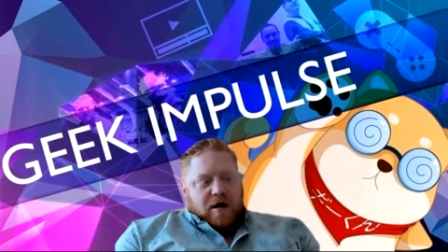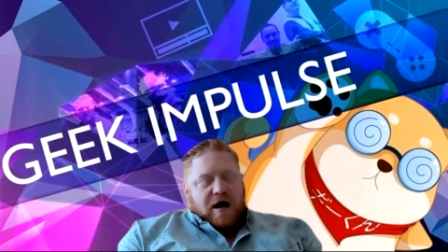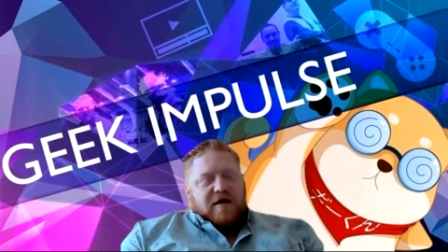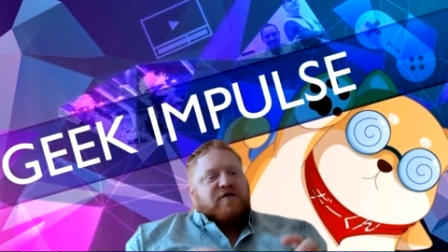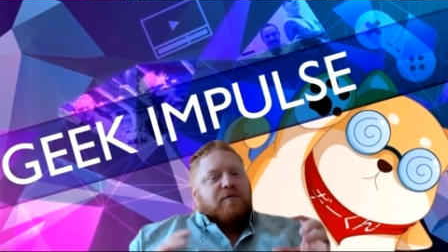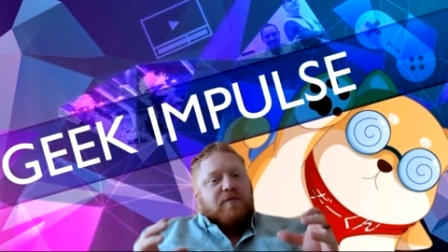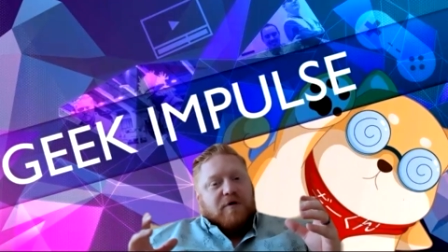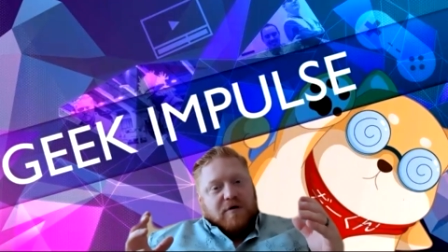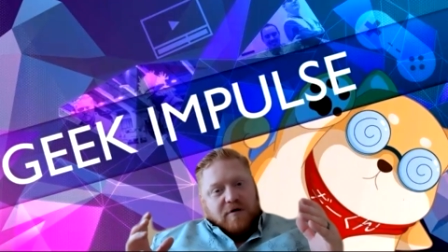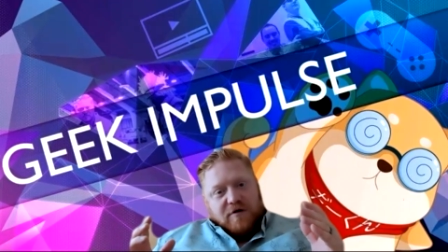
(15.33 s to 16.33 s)

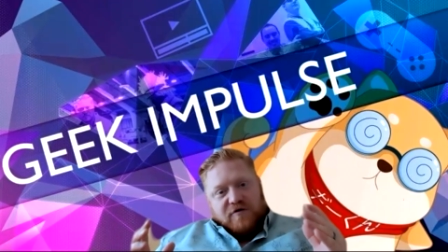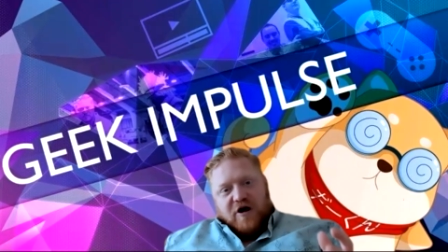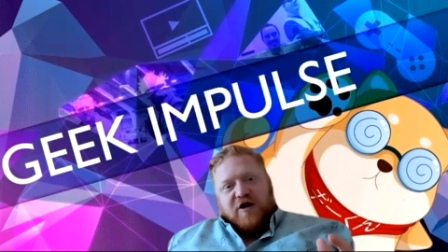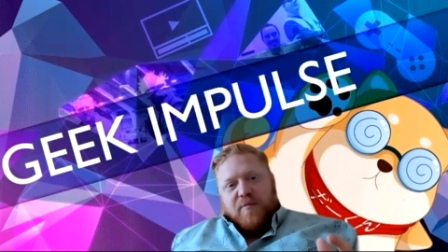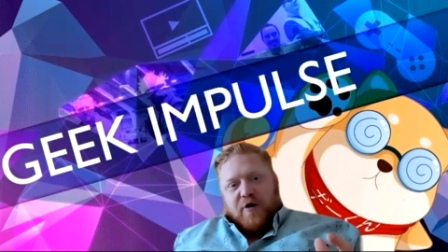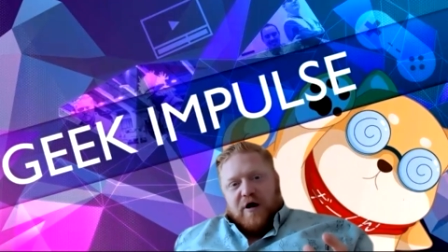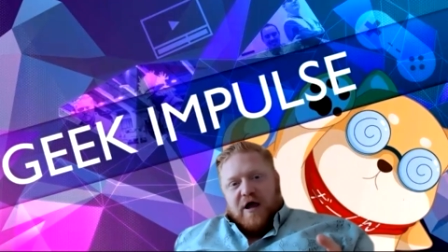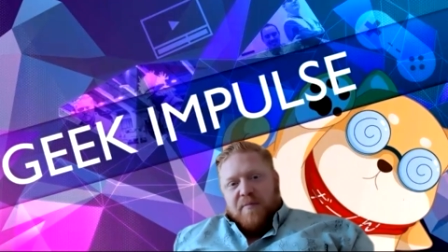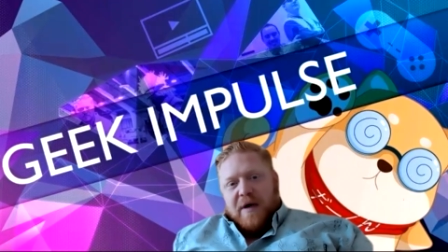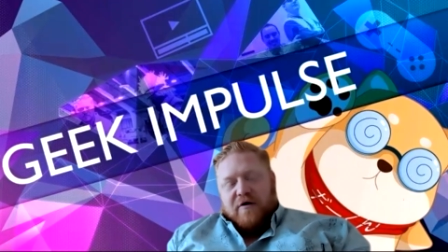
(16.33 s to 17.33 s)
awesome documentary
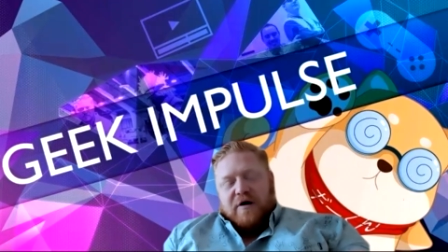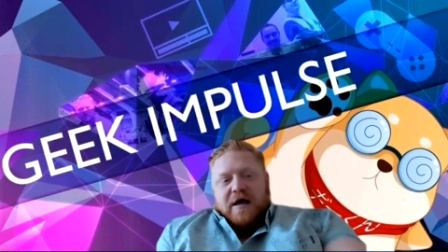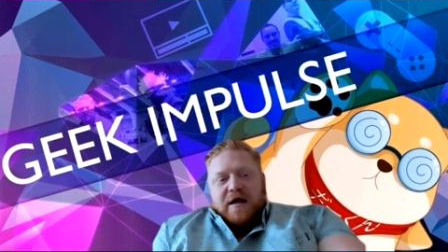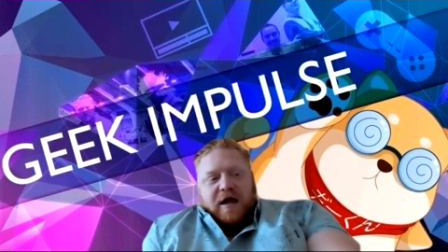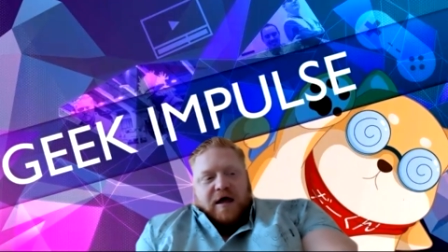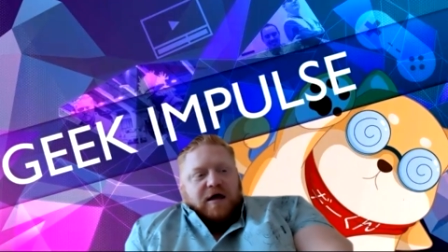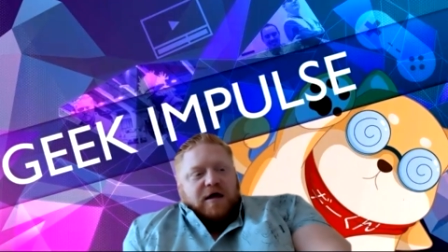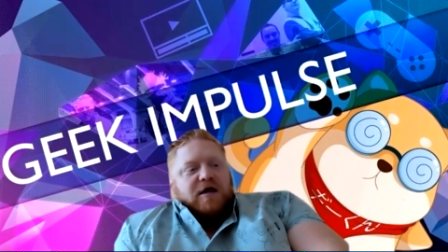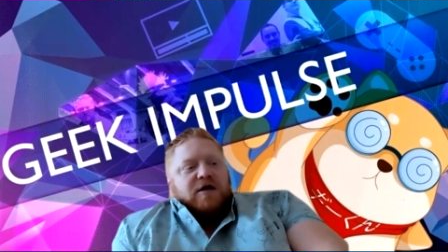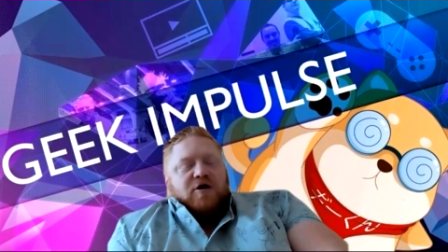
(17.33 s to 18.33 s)
about
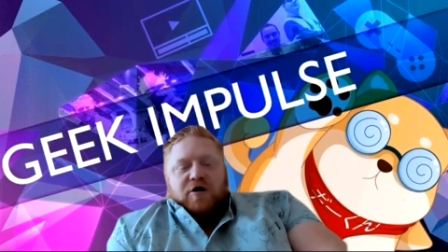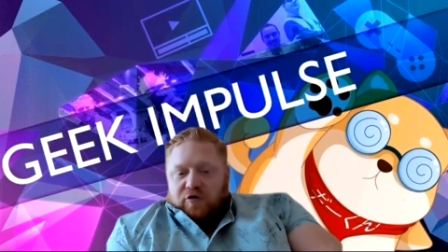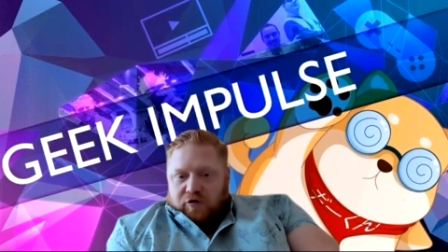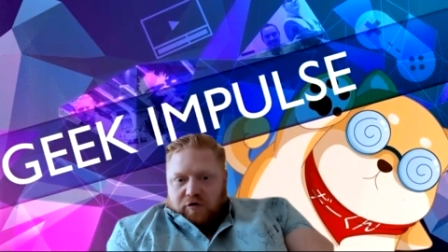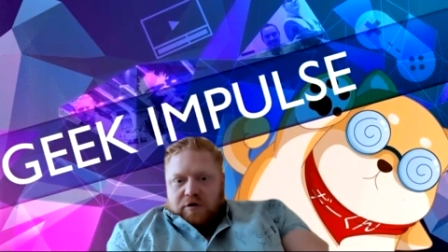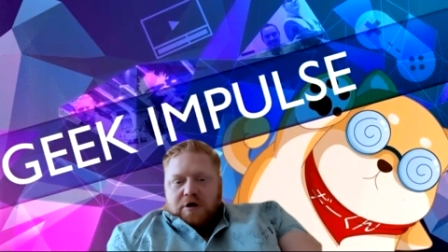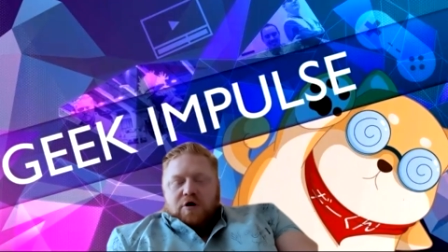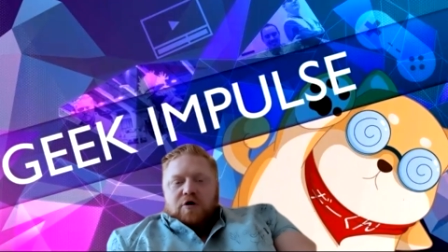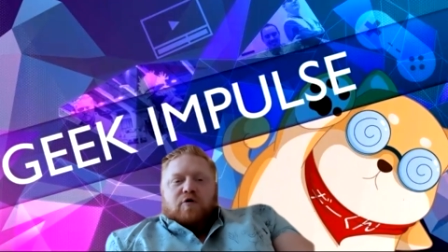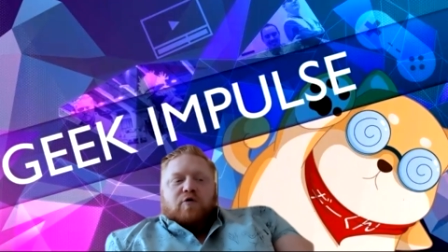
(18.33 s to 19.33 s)
a young girl
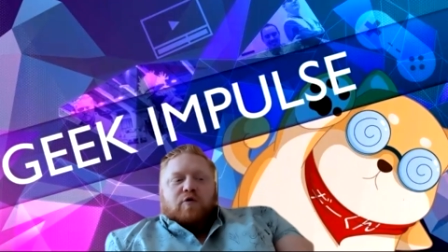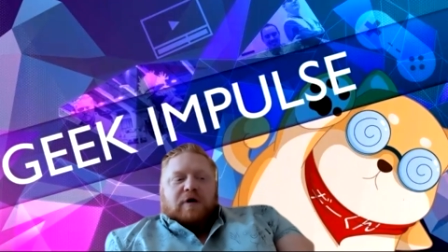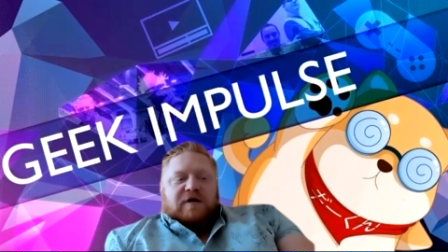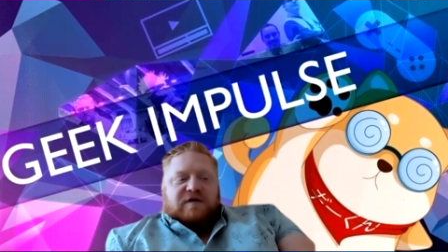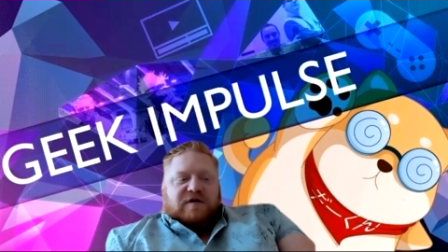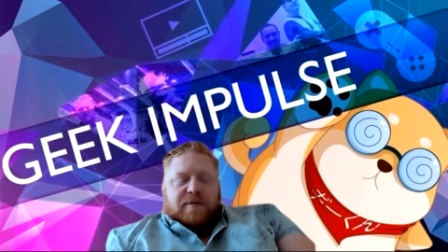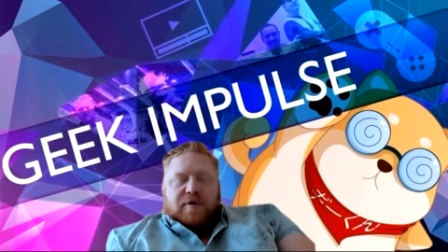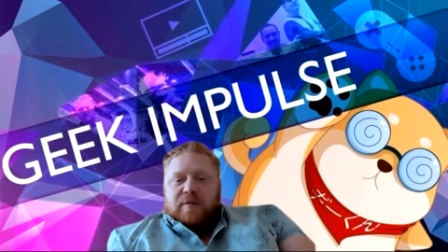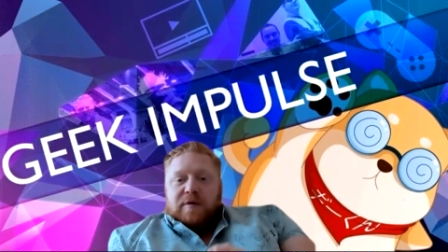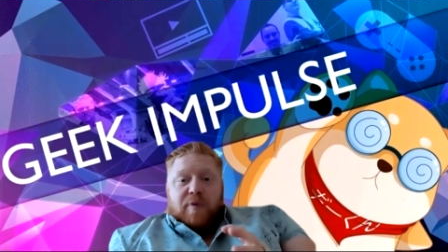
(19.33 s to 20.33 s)
who is an
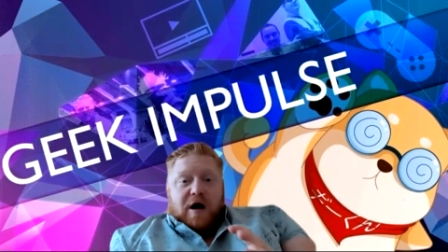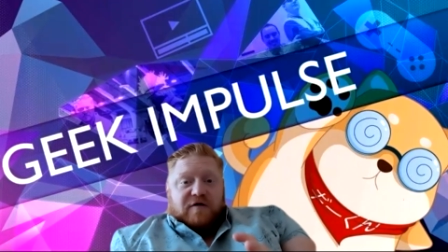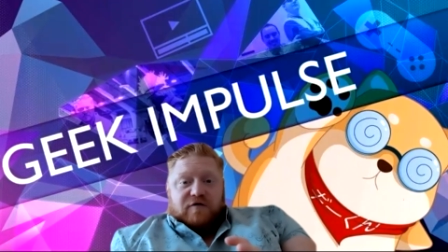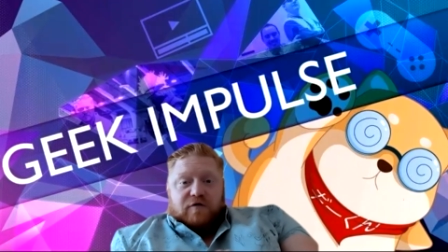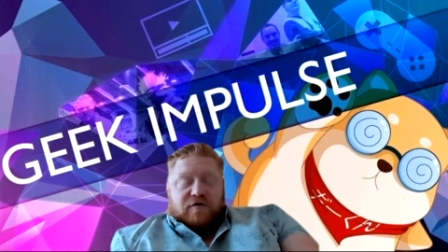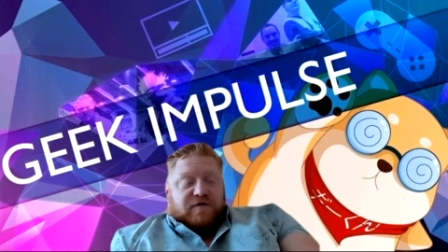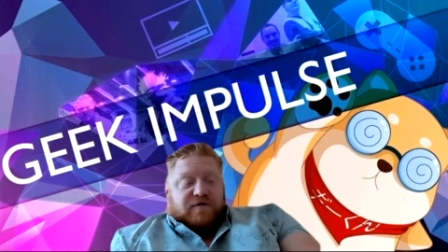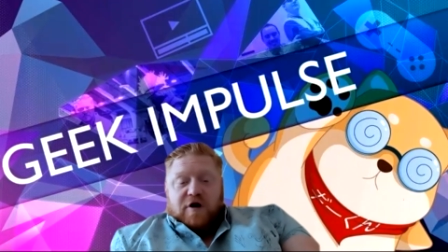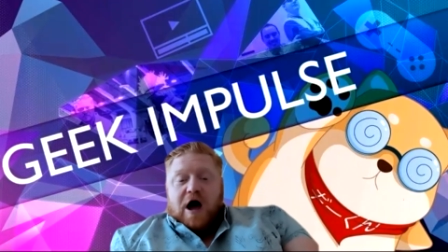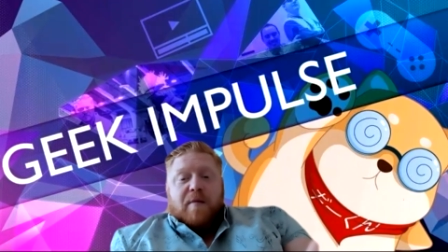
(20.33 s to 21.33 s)
upcoming boxer who's
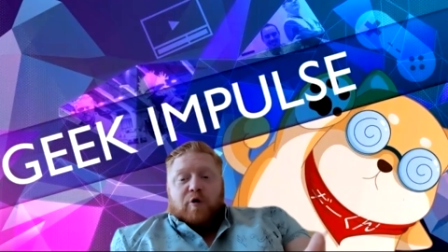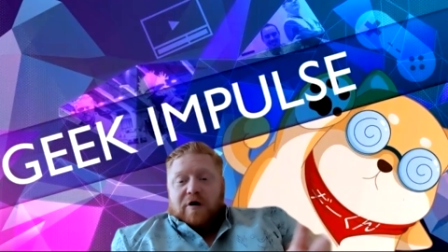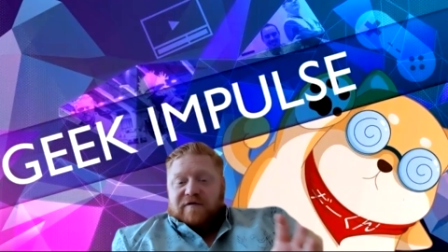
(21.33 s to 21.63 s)
phenomenal.